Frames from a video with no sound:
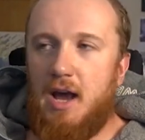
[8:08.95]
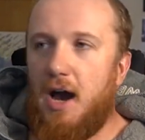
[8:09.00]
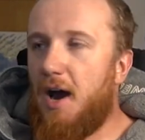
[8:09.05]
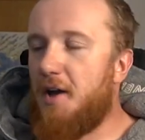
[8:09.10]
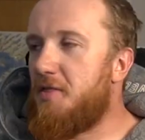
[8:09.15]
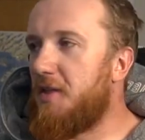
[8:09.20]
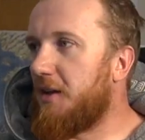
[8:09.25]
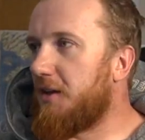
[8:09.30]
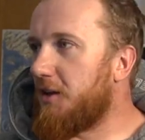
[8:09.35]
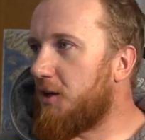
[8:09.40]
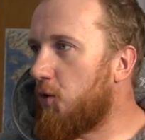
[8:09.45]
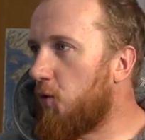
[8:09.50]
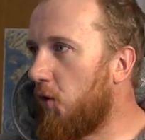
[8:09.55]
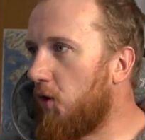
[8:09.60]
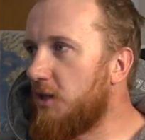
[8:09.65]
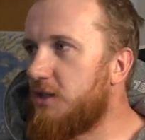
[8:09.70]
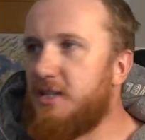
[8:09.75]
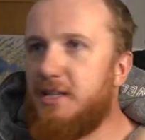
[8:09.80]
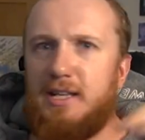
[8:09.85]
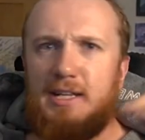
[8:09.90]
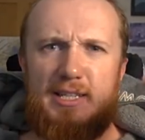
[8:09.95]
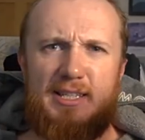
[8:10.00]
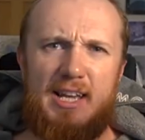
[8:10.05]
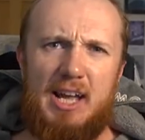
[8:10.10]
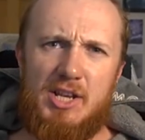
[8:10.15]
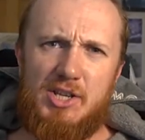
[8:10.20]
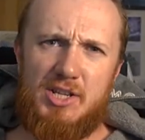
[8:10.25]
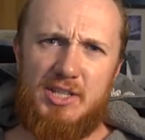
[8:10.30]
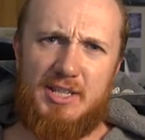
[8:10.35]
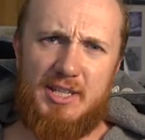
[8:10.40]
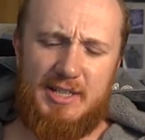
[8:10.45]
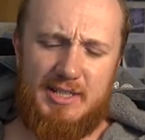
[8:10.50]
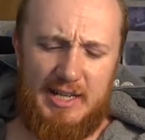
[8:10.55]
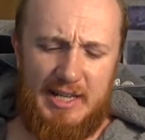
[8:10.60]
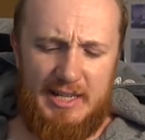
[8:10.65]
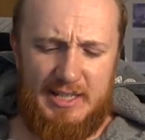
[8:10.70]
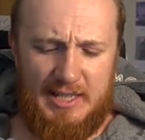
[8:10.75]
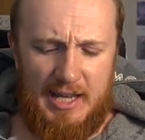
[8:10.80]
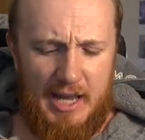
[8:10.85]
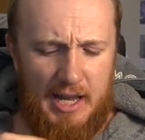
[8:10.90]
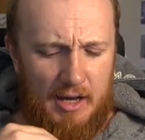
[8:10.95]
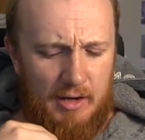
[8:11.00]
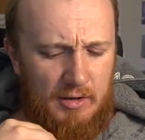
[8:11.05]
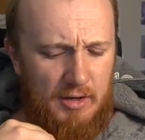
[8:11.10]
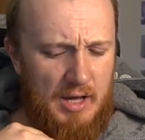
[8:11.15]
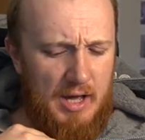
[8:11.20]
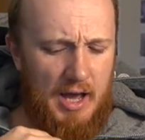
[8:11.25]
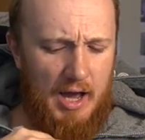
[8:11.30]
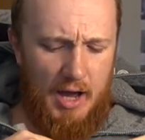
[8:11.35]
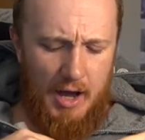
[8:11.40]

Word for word: I think the quality, the attention to detail,